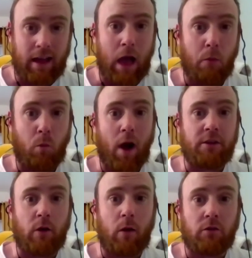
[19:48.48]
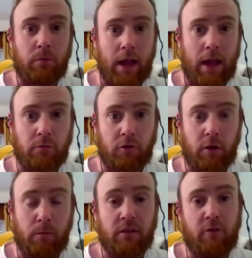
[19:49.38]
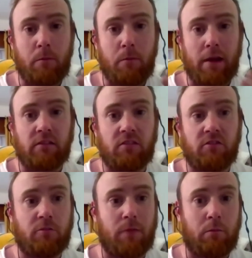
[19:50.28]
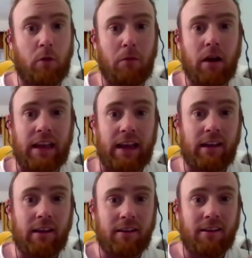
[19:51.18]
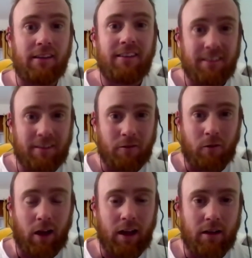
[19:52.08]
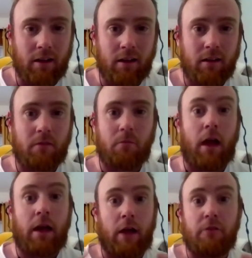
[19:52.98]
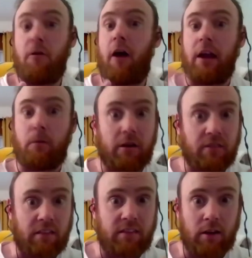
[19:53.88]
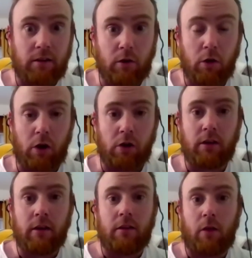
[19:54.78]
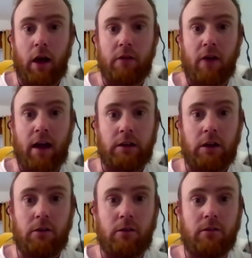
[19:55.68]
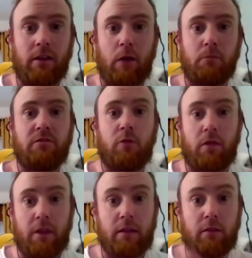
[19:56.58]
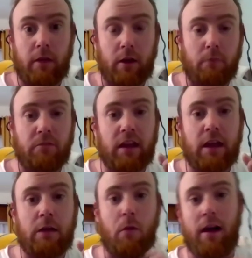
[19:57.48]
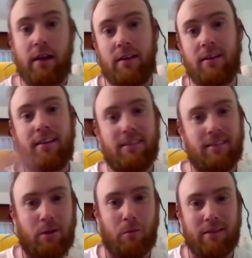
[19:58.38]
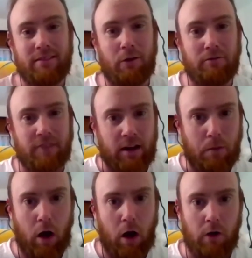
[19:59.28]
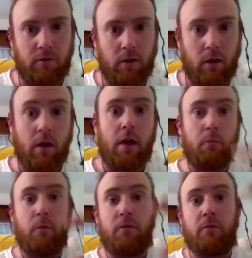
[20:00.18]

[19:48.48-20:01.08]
And why mm. do I want to be able to do it? Because if I make decisions to make more money, right? and I th- and because that's the only good that I value, then I'm st- then then I'm taking my you know myself down a path. And then with